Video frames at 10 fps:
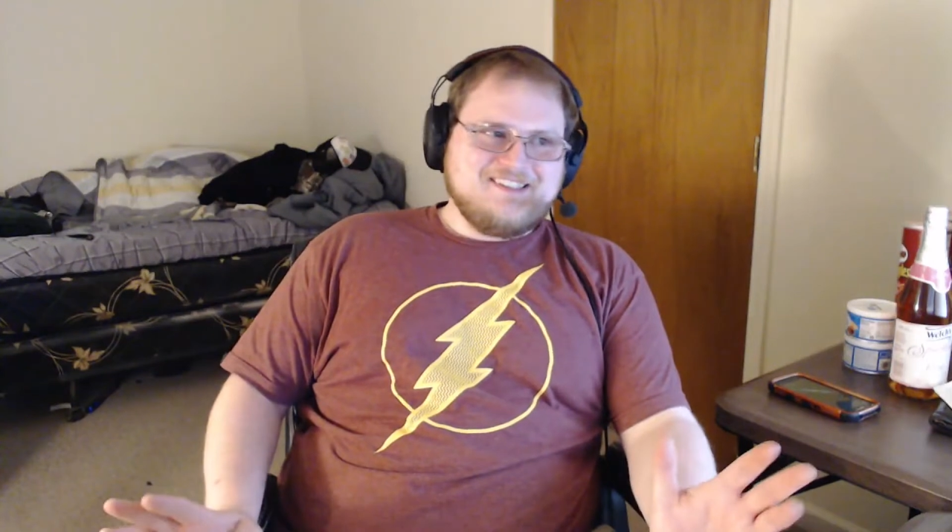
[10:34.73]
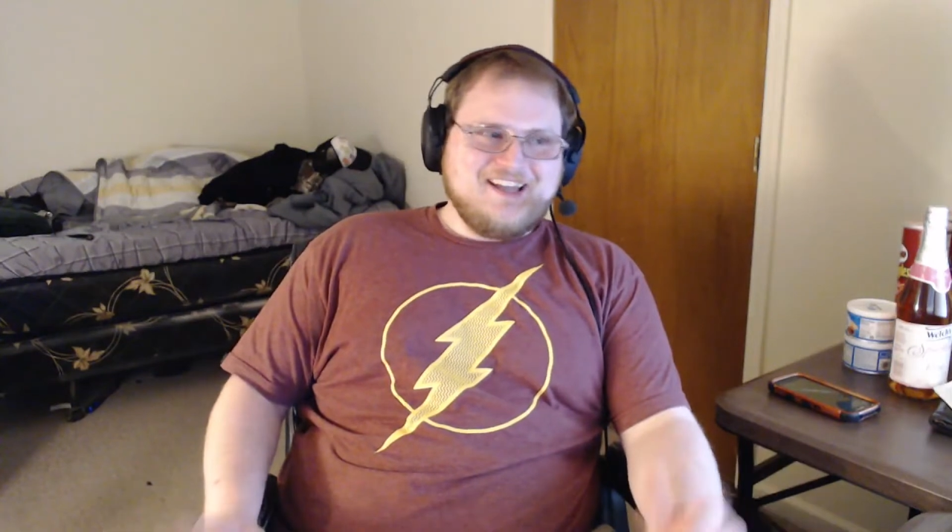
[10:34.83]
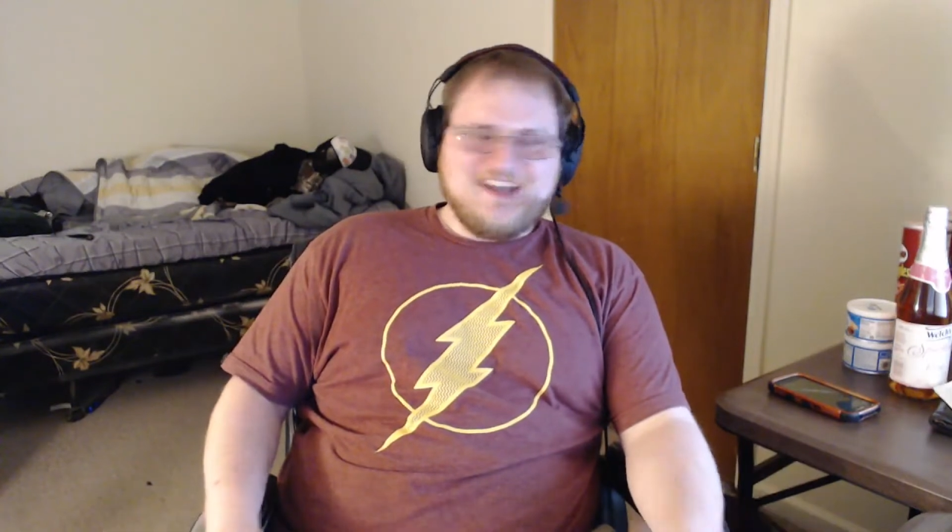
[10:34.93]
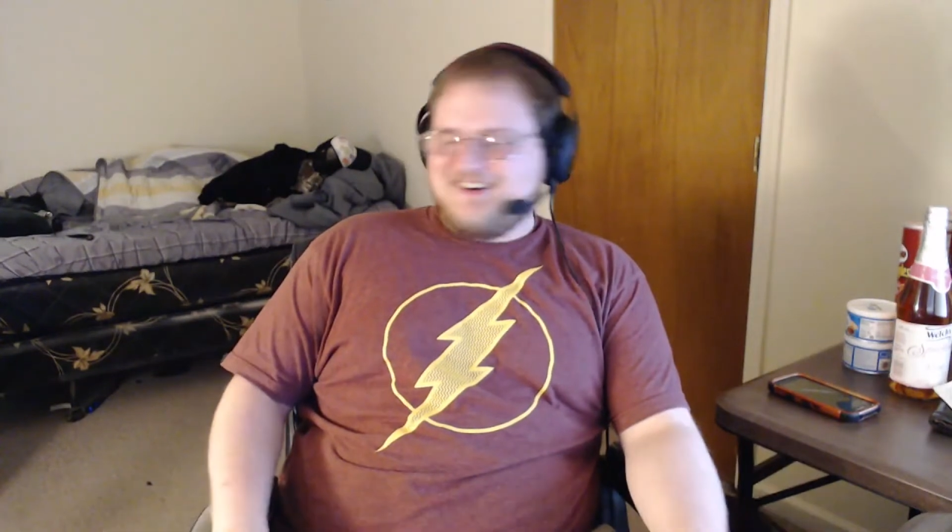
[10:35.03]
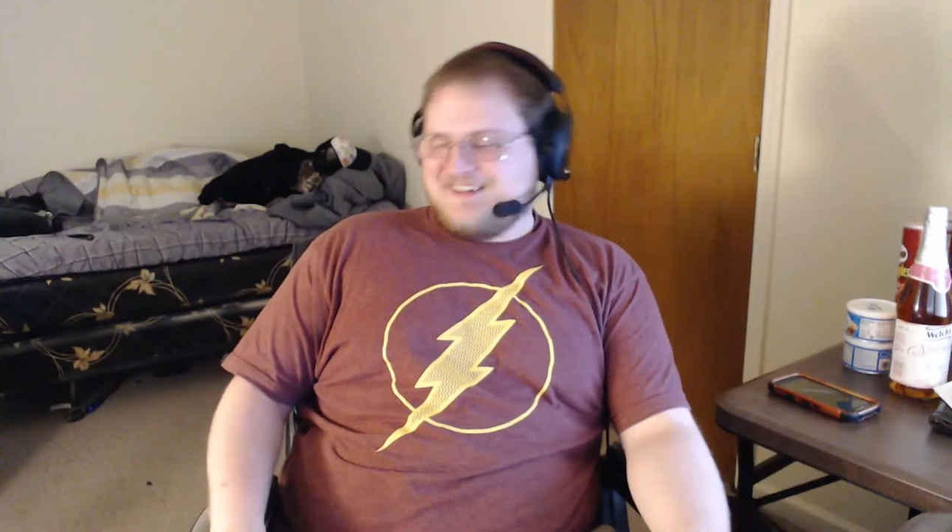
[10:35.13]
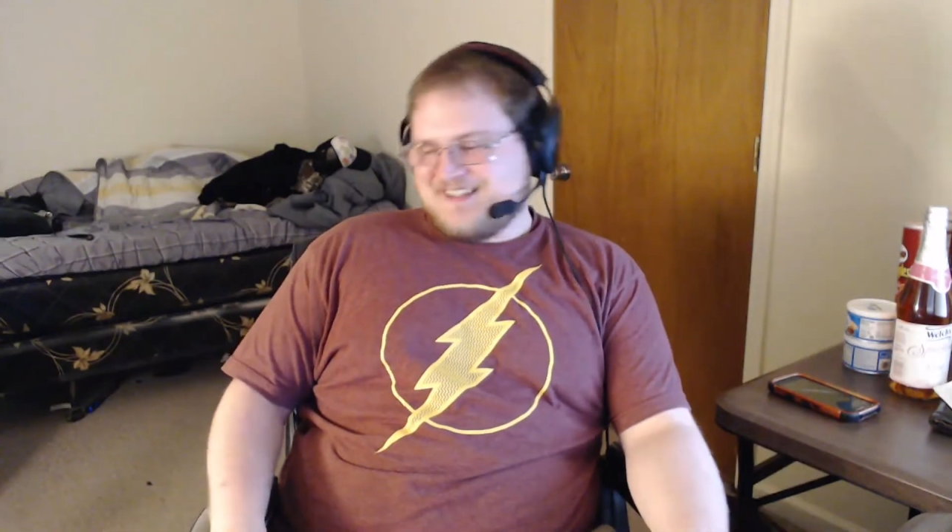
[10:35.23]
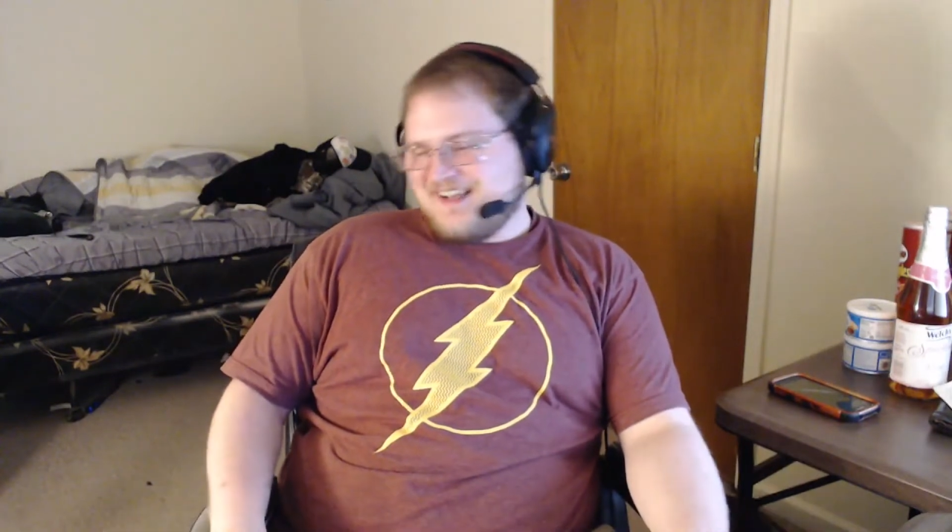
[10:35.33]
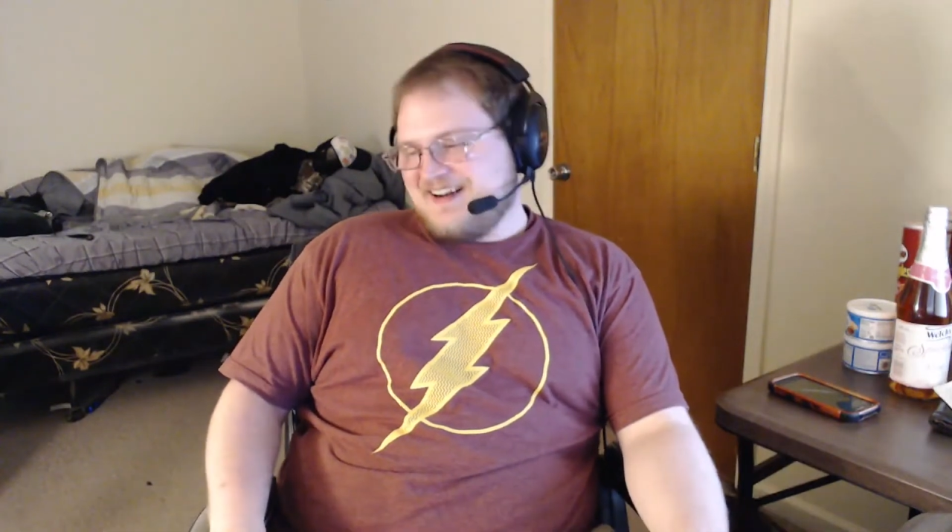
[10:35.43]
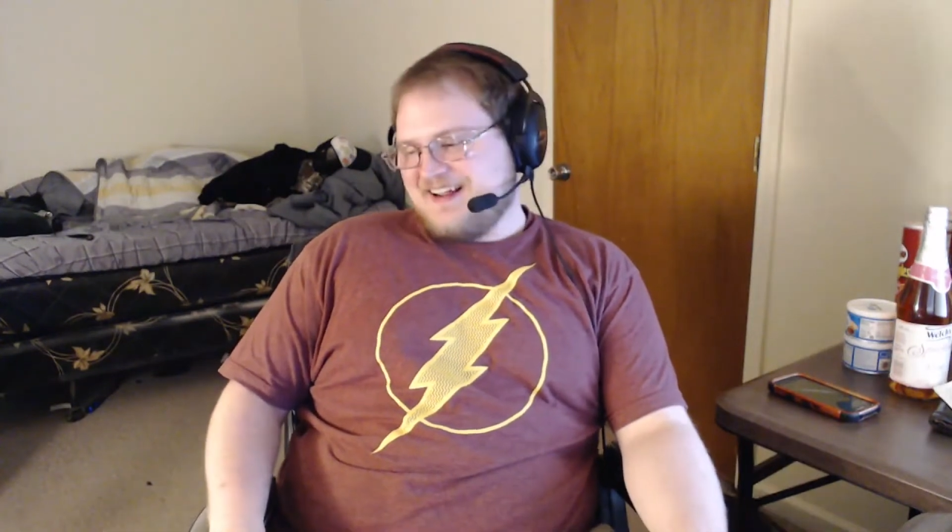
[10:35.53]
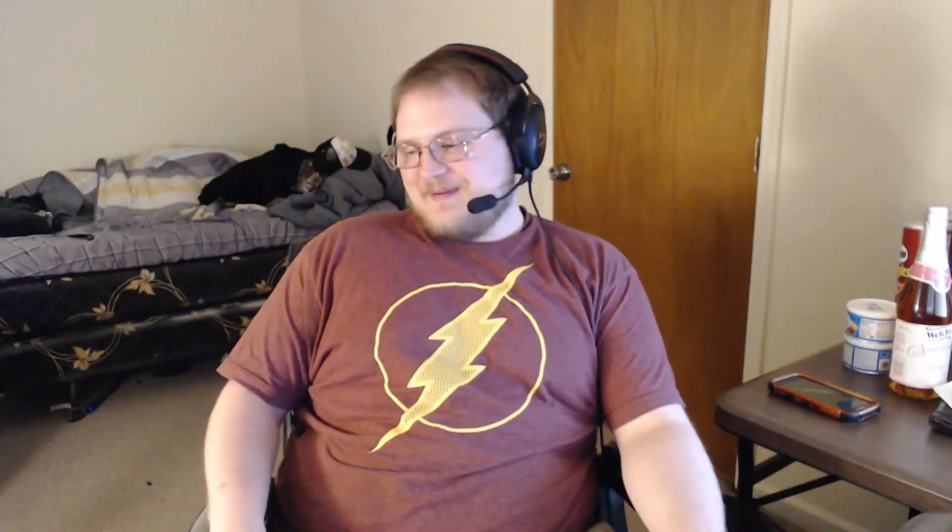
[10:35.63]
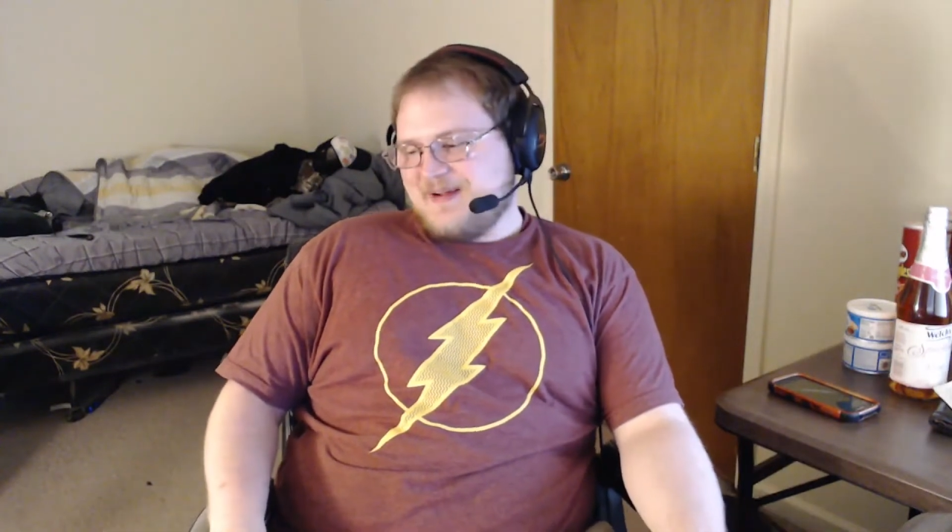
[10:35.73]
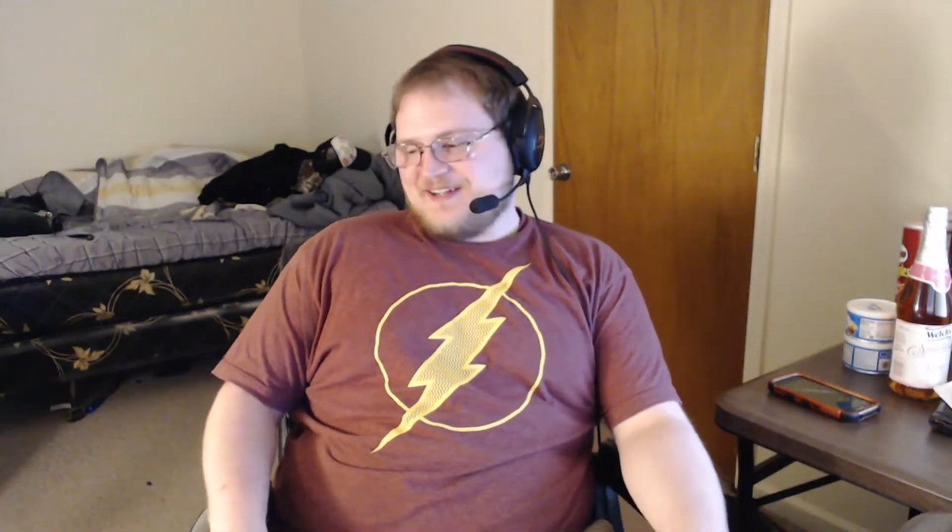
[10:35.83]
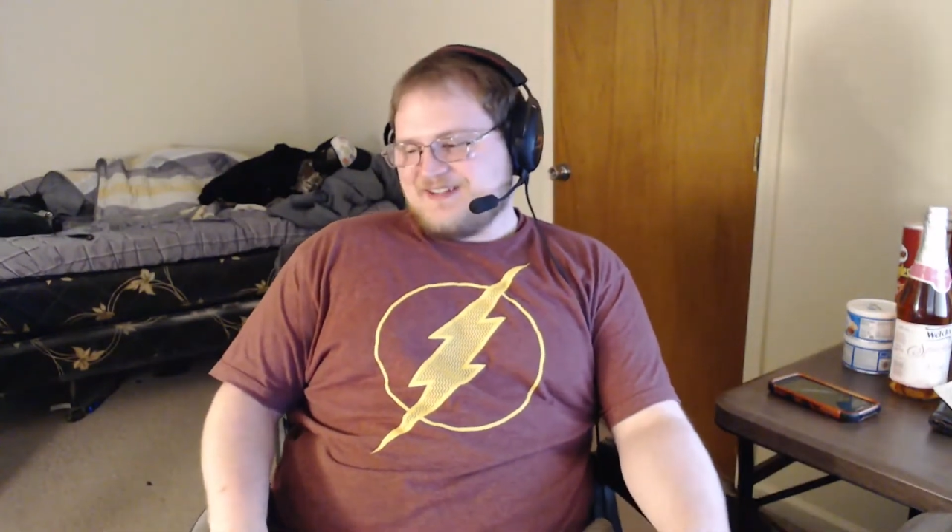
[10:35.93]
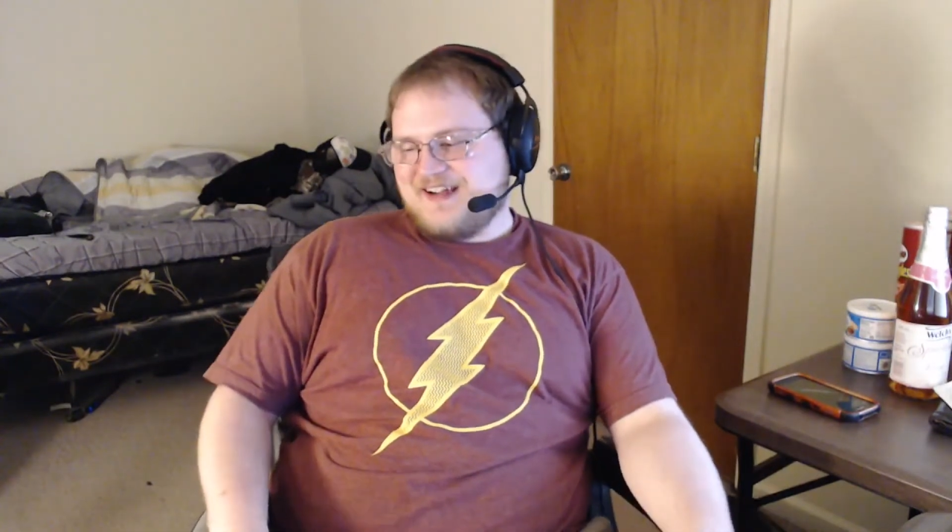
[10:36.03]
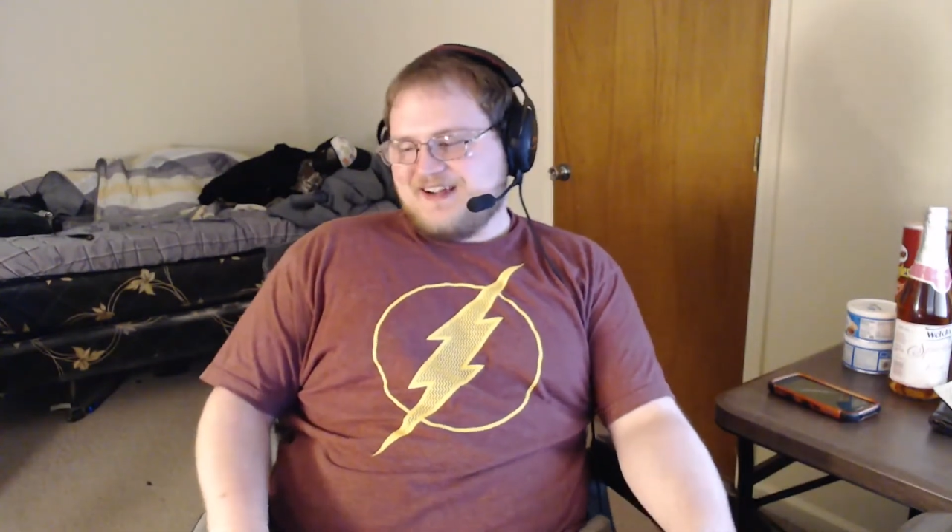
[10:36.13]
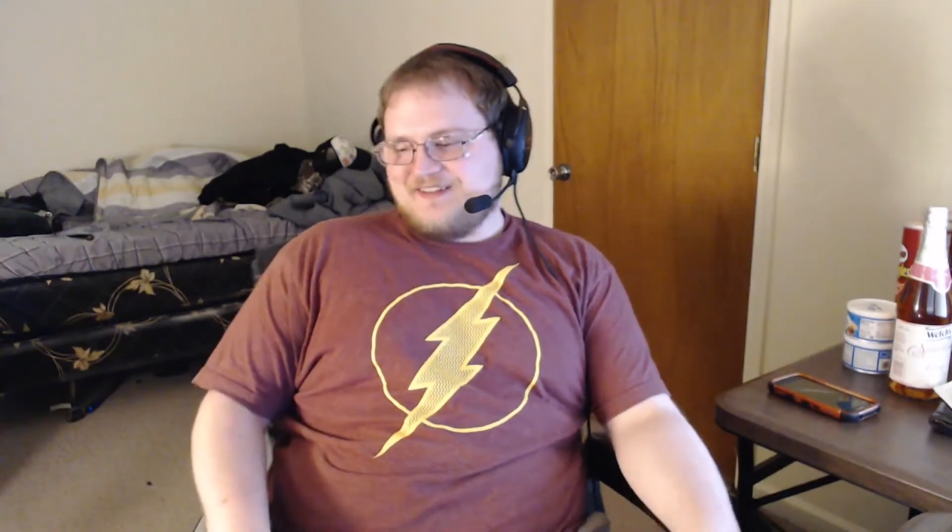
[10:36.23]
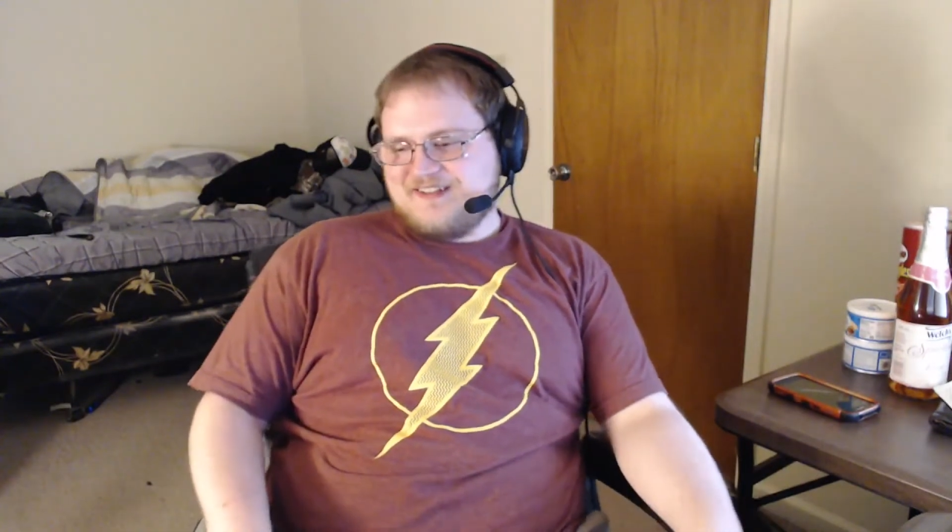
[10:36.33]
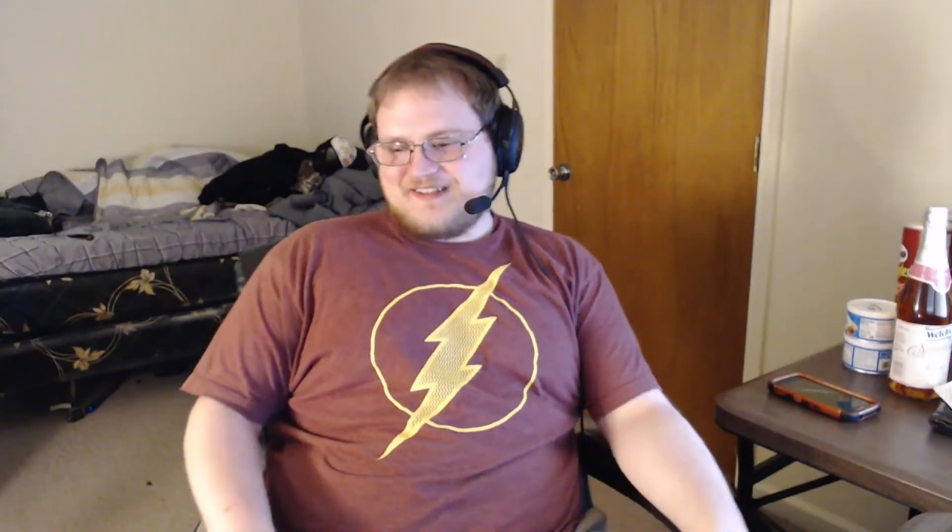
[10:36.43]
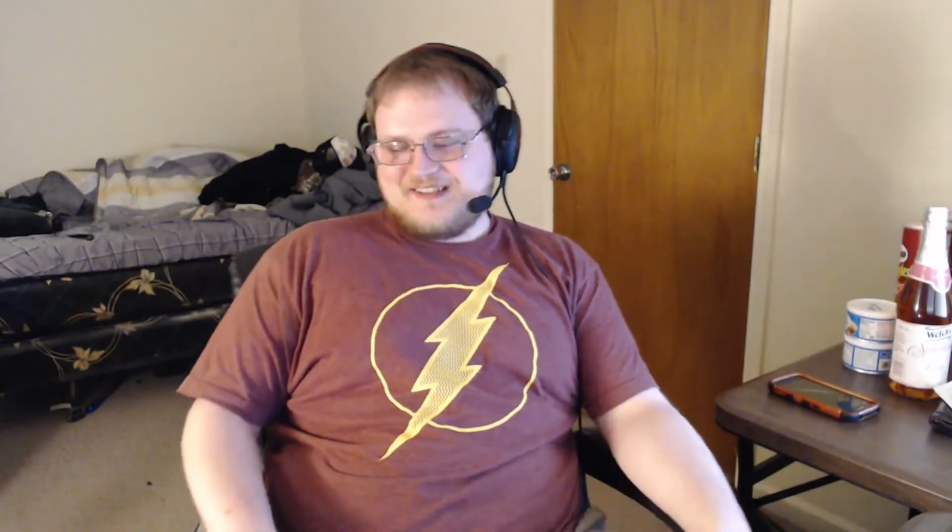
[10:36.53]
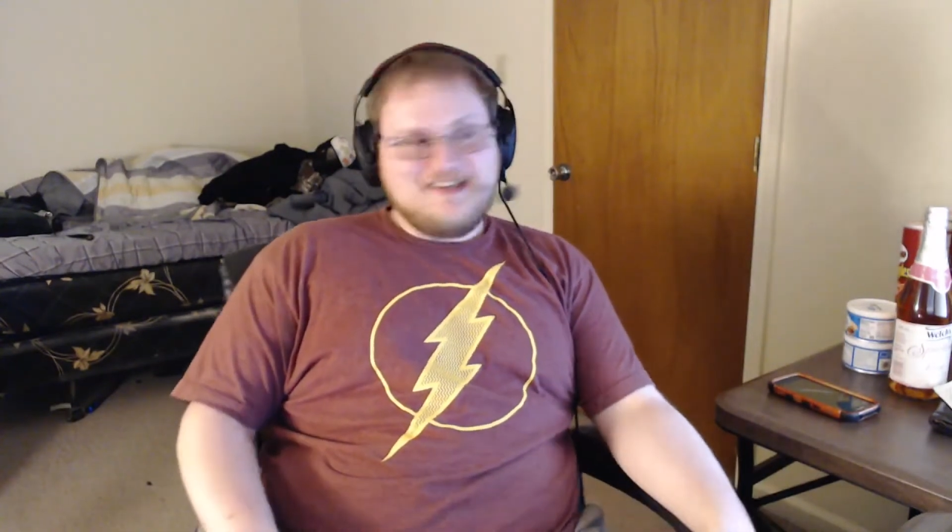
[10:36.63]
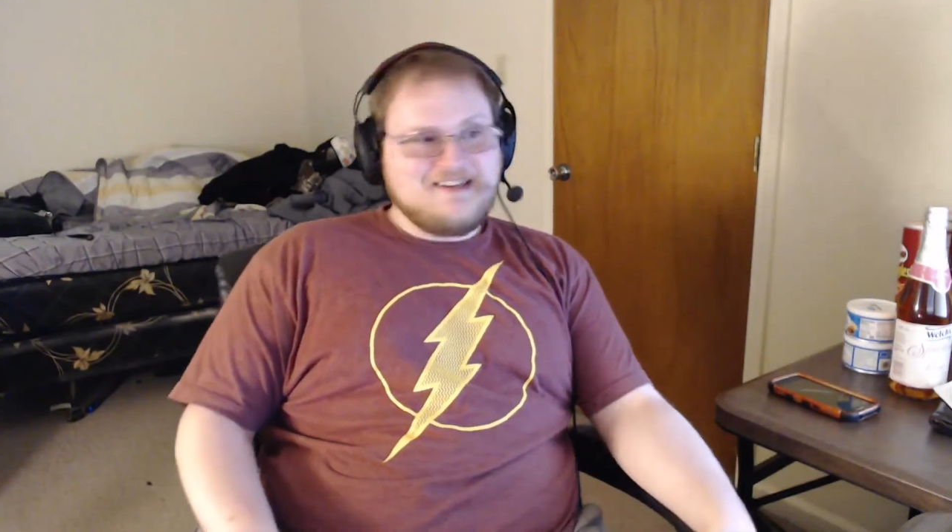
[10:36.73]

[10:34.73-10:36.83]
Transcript: how excited I am I actually have this